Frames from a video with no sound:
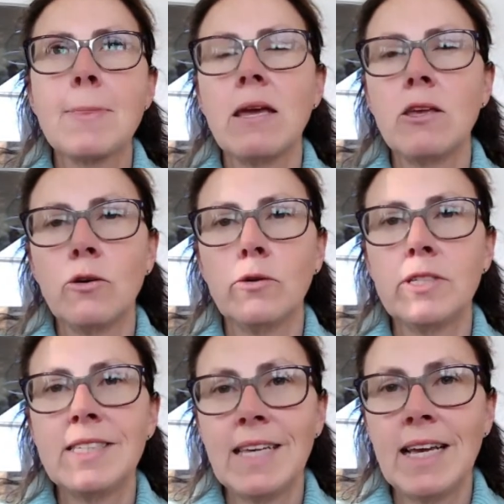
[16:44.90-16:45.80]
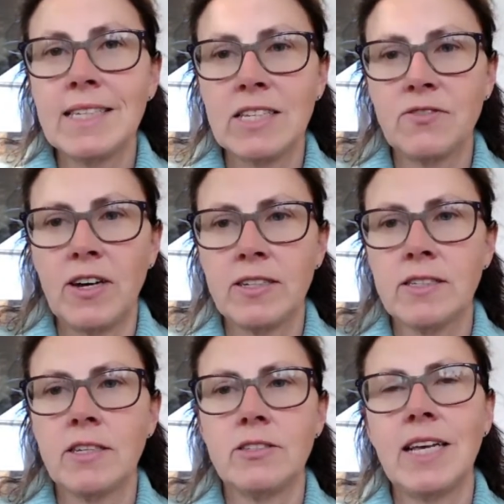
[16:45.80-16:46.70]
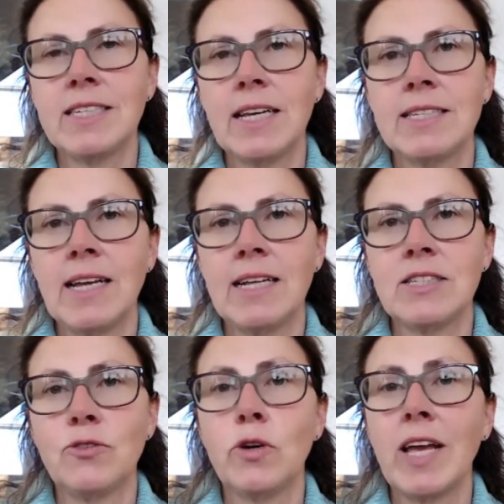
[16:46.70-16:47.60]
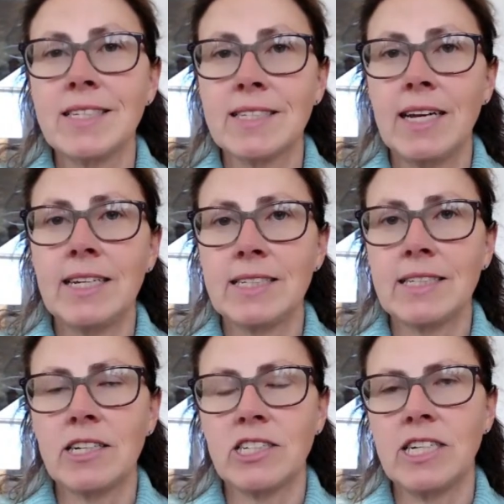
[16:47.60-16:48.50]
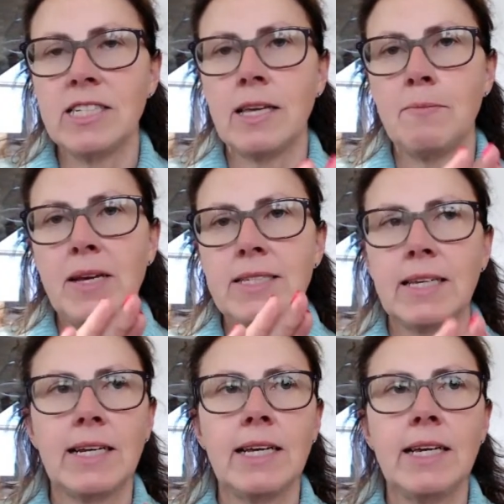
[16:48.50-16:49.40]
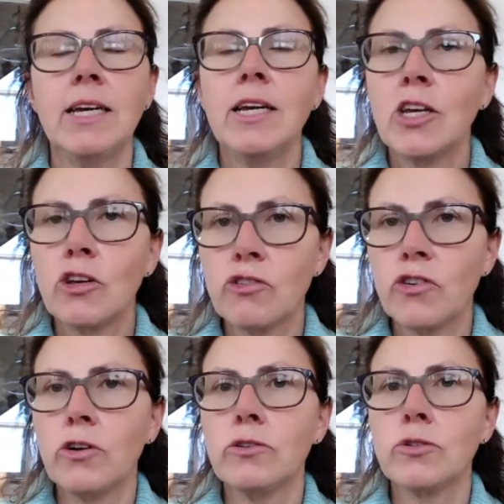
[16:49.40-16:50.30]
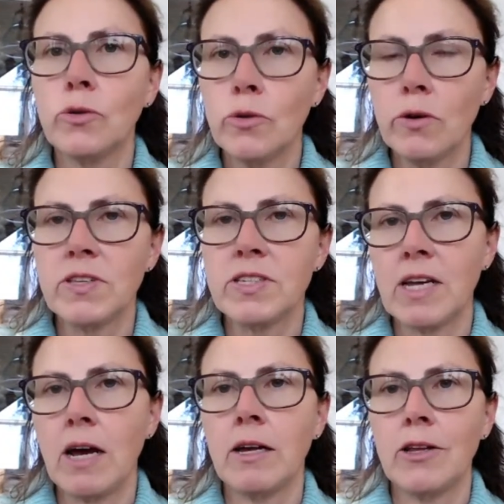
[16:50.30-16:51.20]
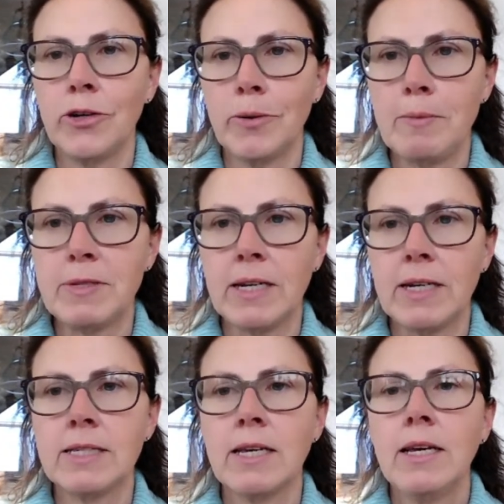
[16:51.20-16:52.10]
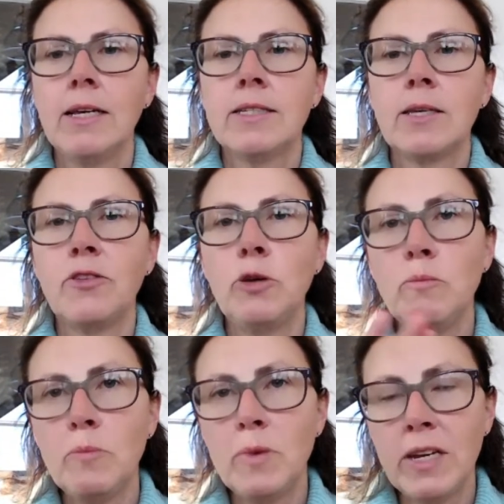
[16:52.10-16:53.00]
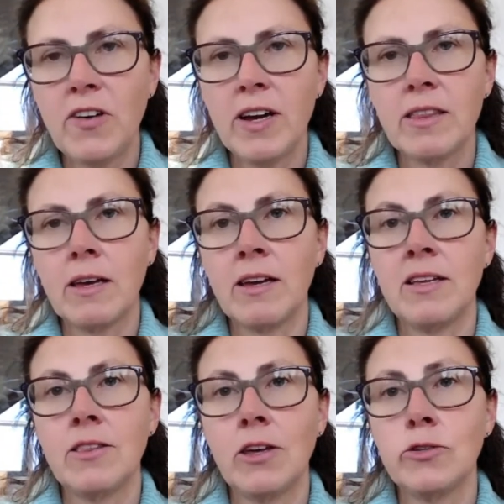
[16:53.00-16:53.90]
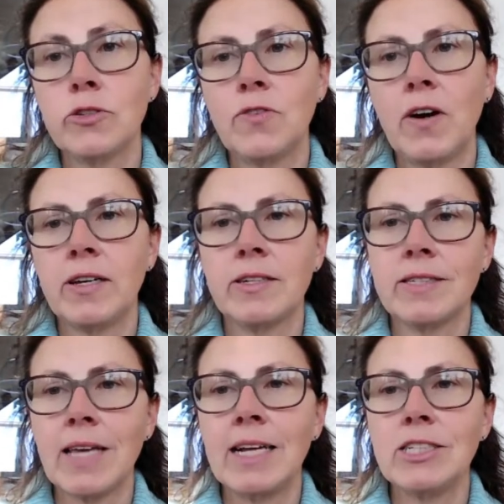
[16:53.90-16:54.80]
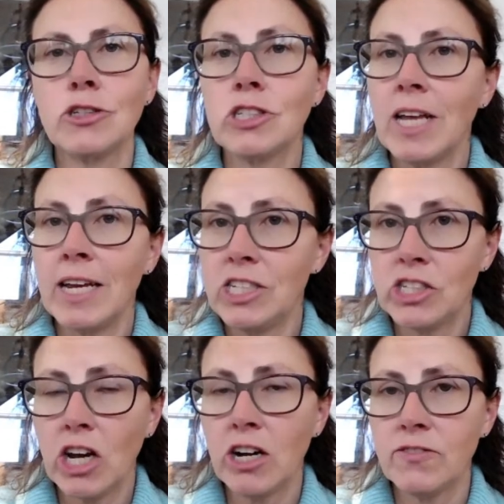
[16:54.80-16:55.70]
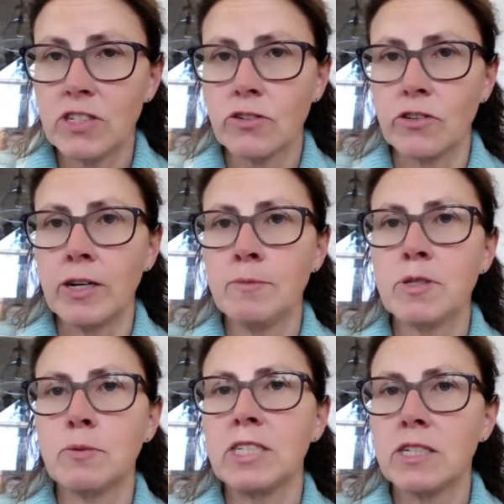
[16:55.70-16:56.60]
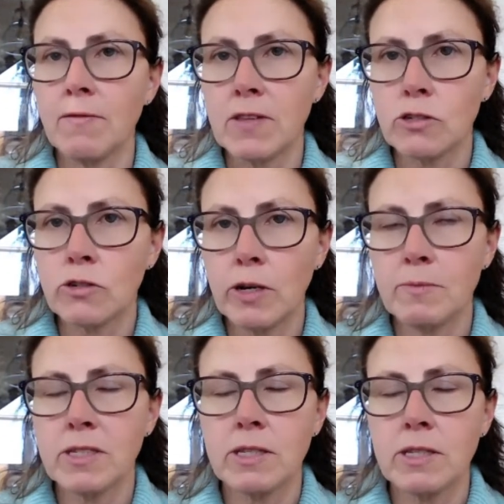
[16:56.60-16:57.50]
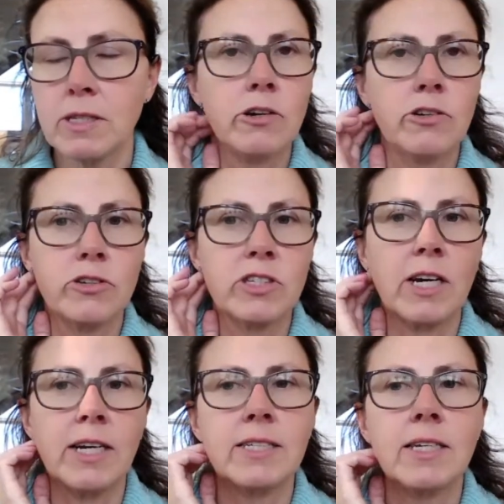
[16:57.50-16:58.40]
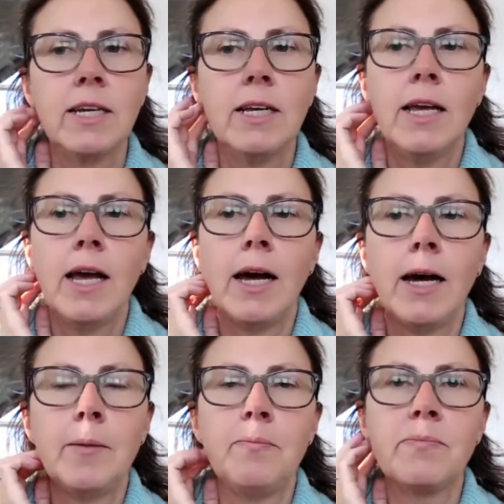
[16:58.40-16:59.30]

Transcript: your CSS files. So CSS stands for cascading style sheets. It basically controls all of the style on your website. So if you minify those files and any JavaScript, which are some of the scripts that run on your site, and